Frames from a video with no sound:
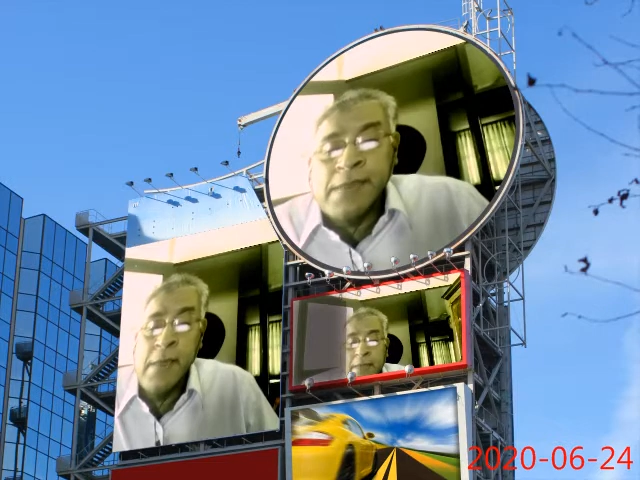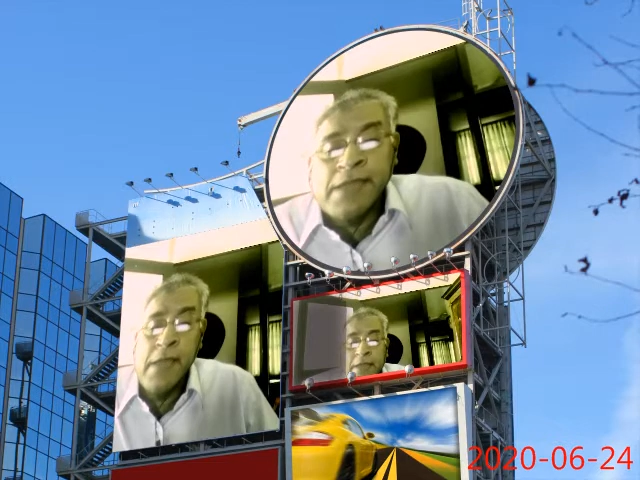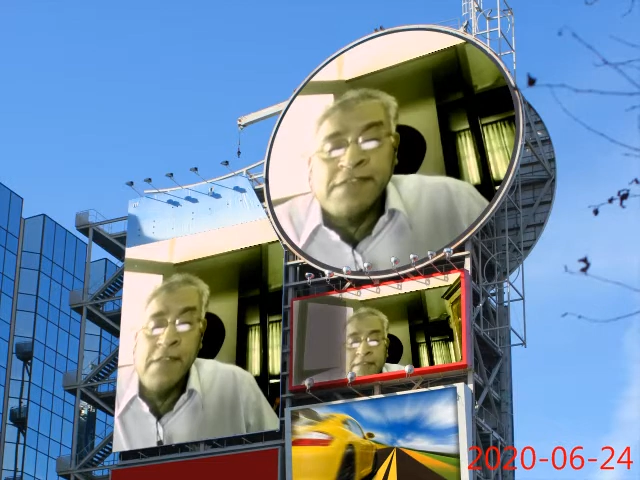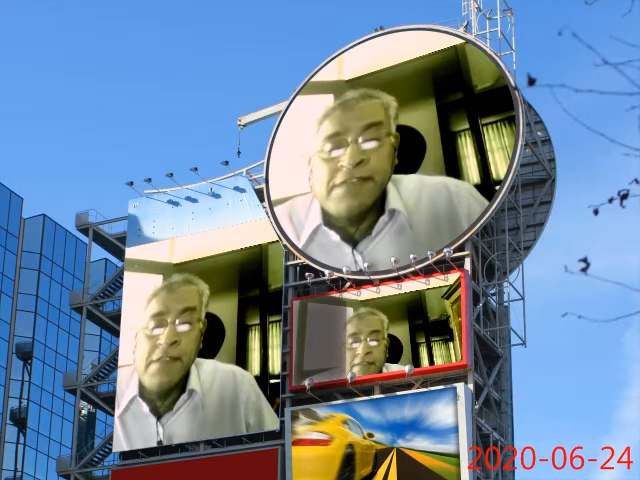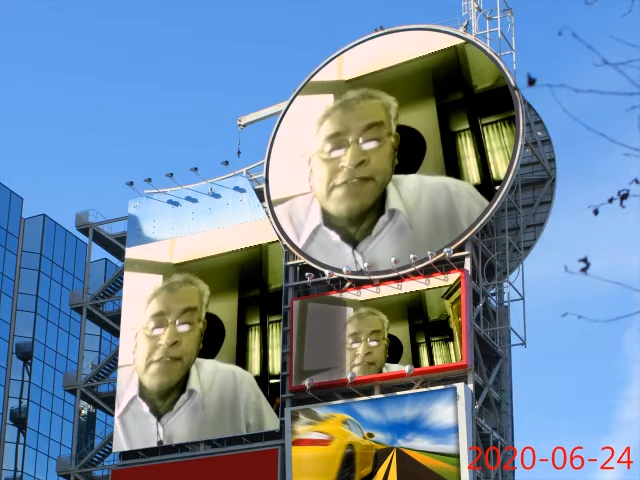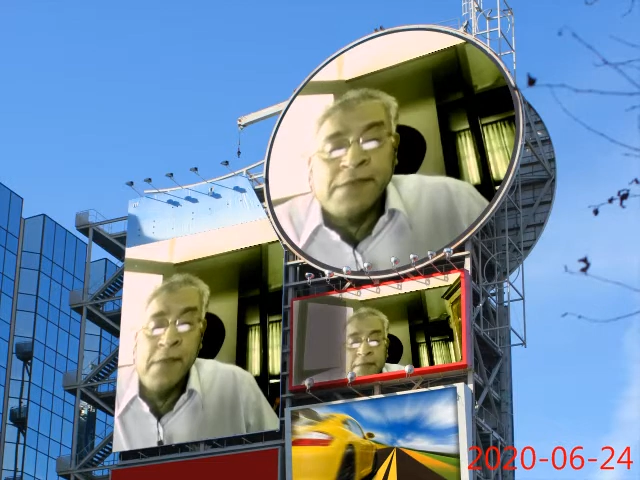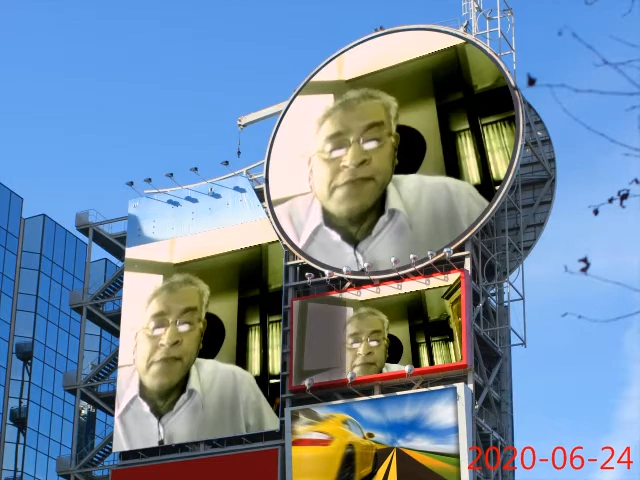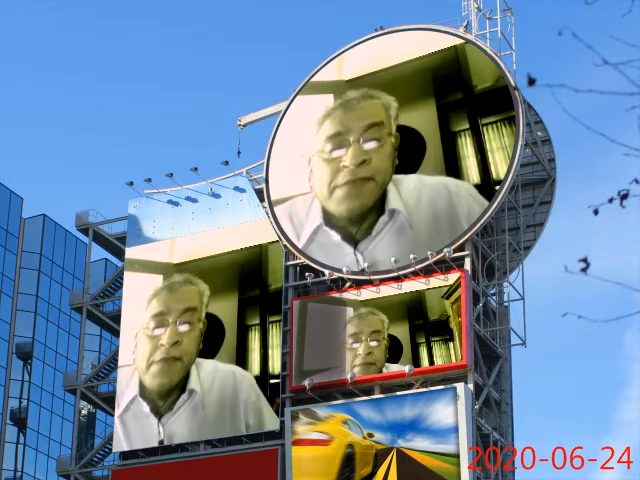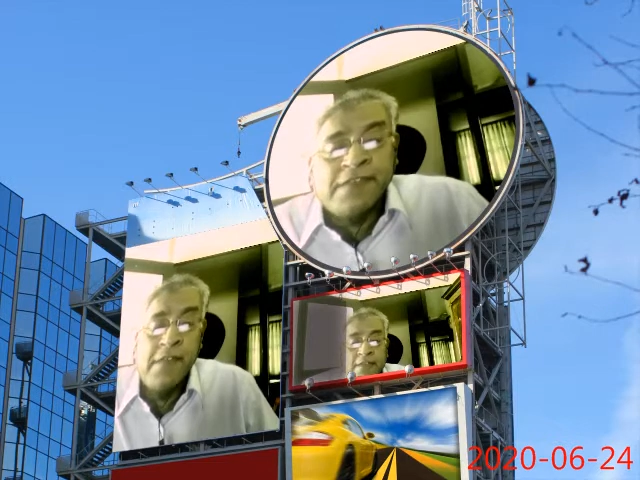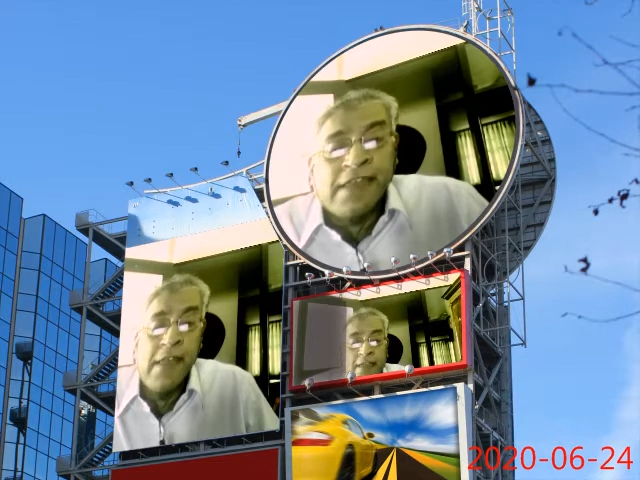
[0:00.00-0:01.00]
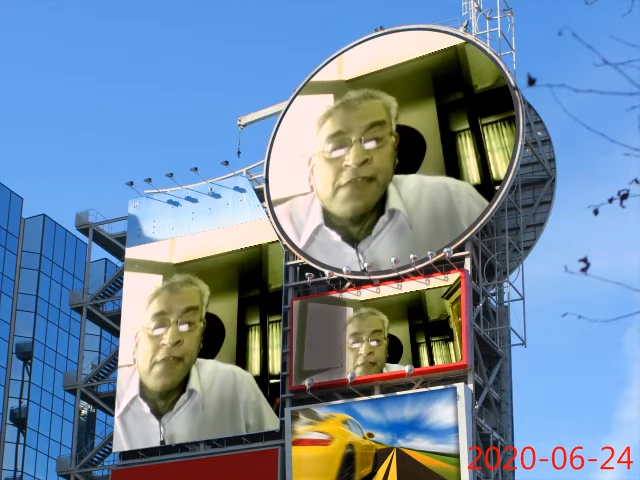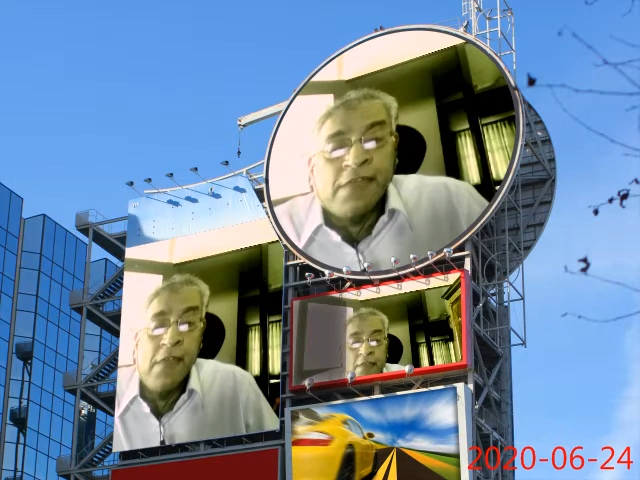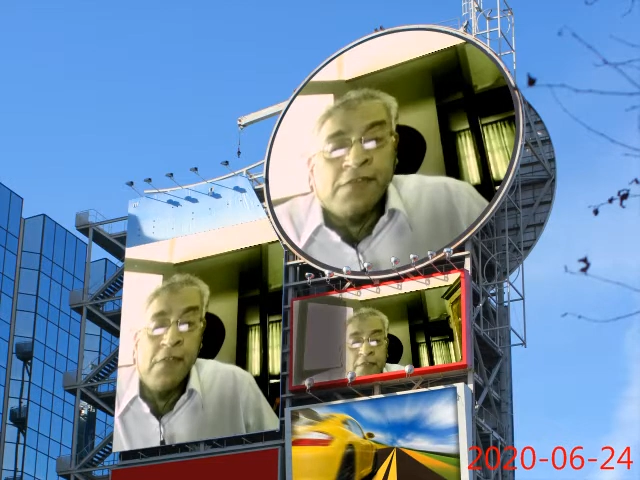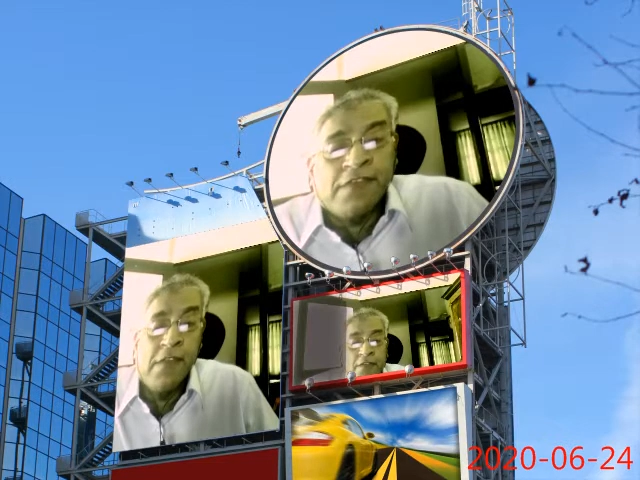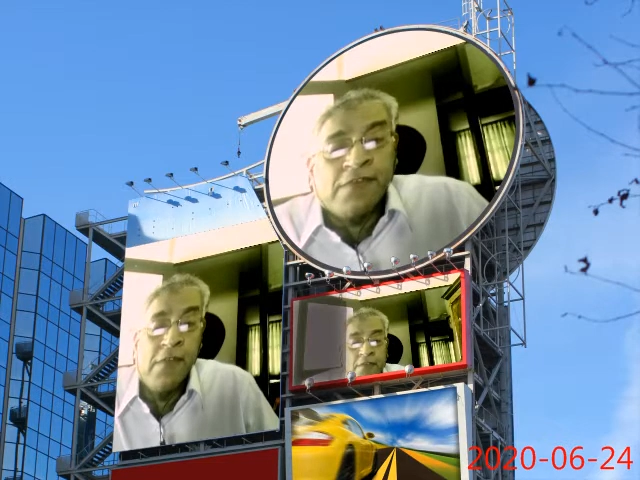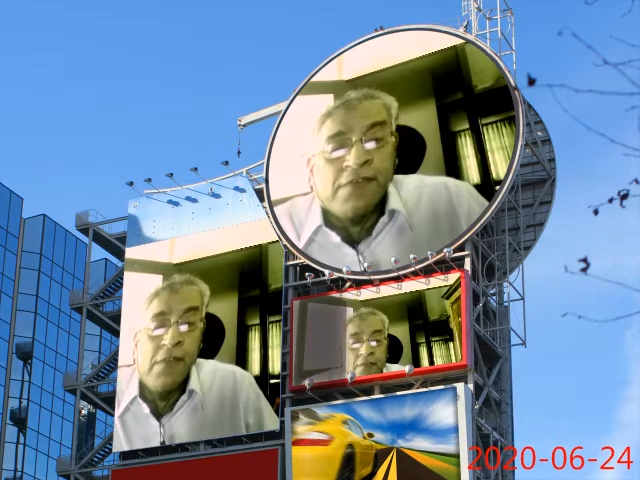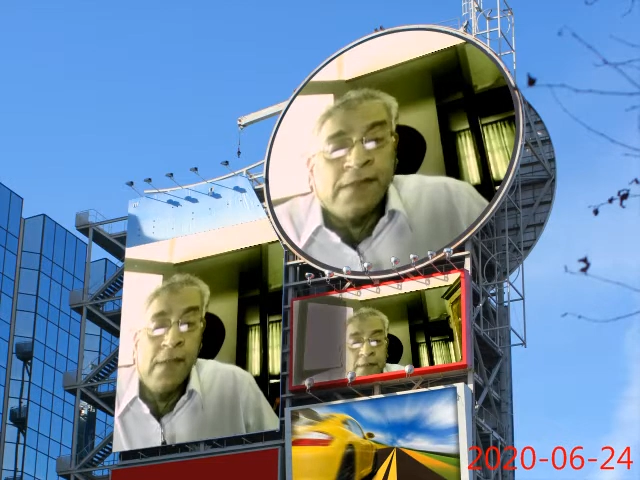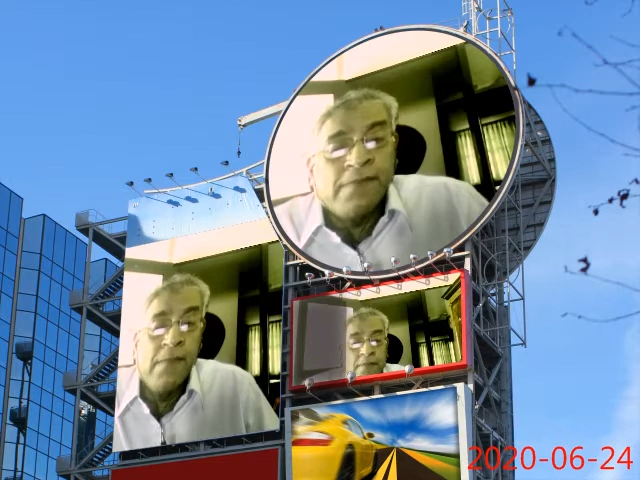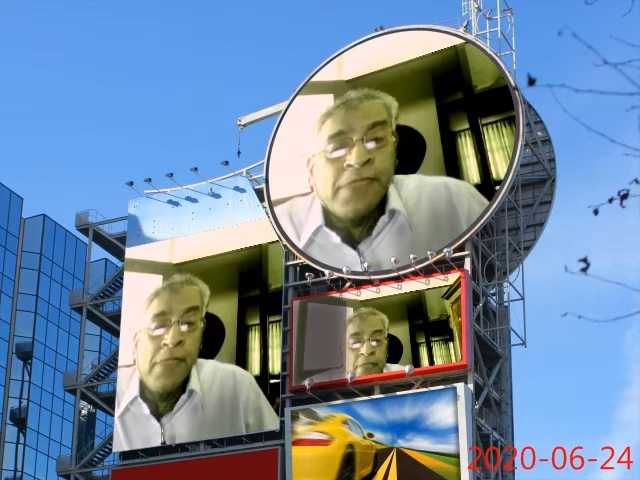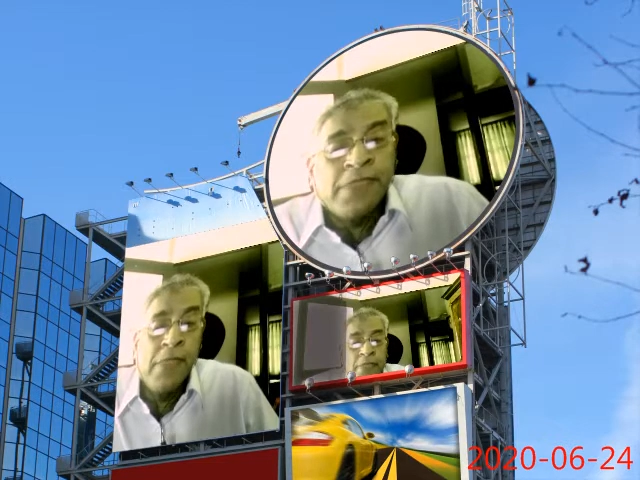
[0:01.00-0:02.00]
systems and circuits as well.
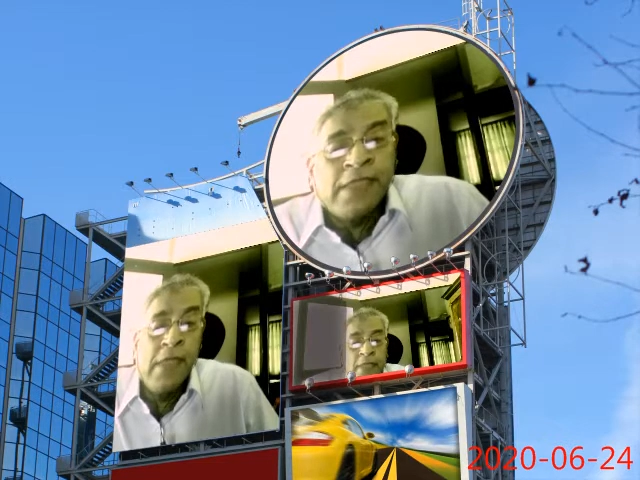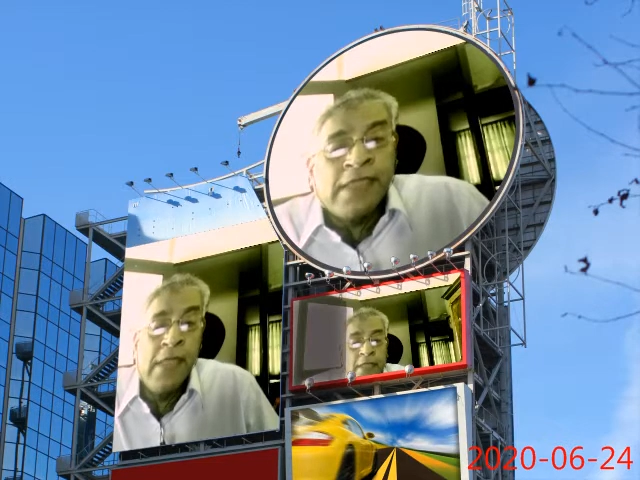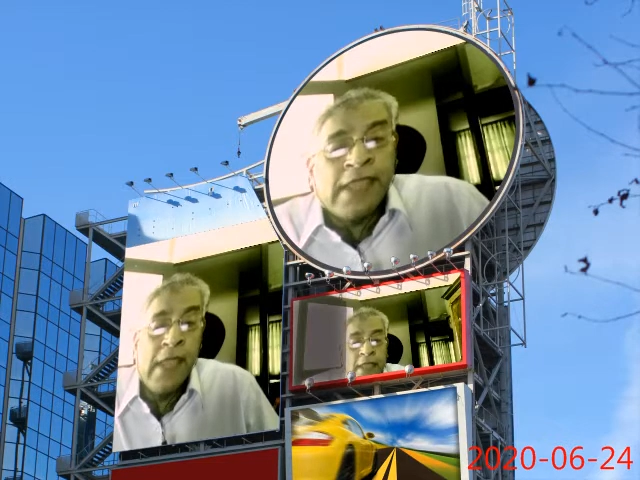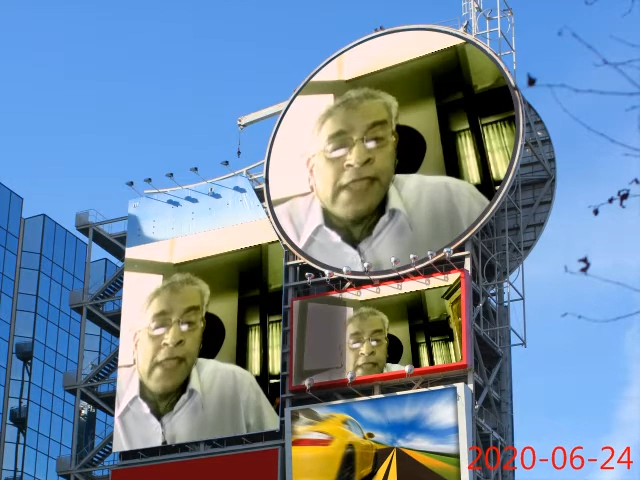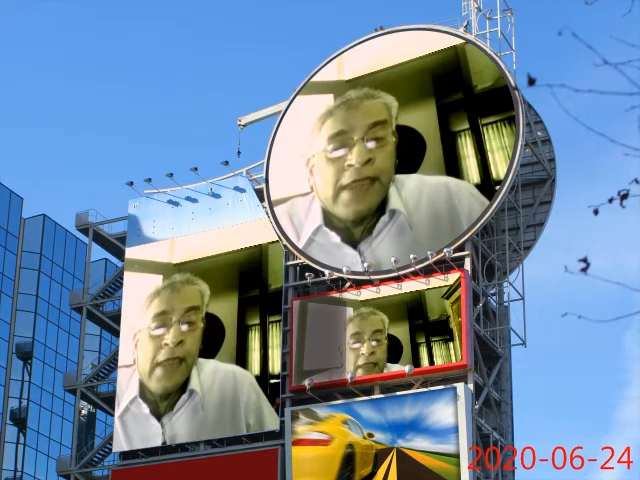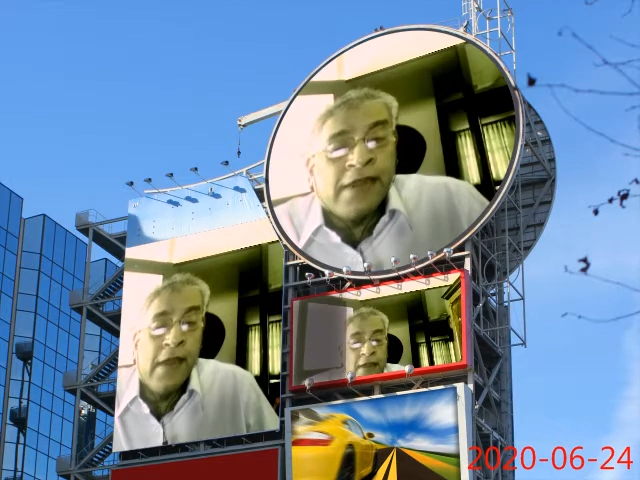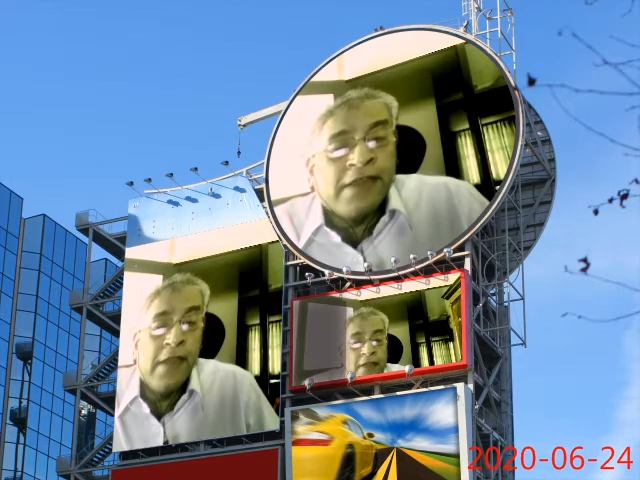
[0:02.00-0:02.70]
They can hurt your